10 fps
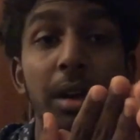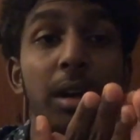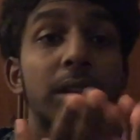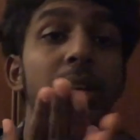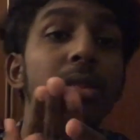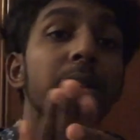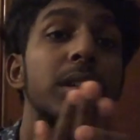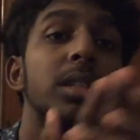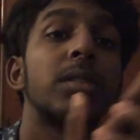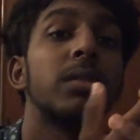yeah,
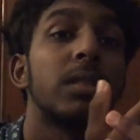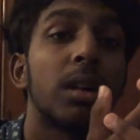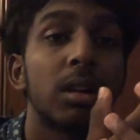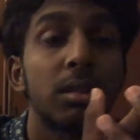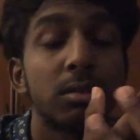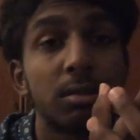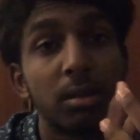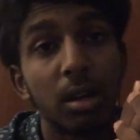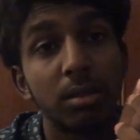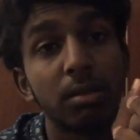27th August,
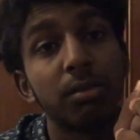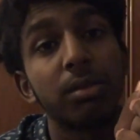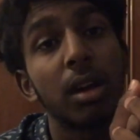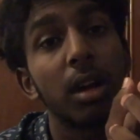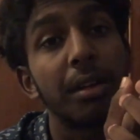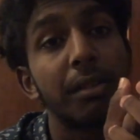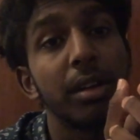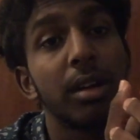2005.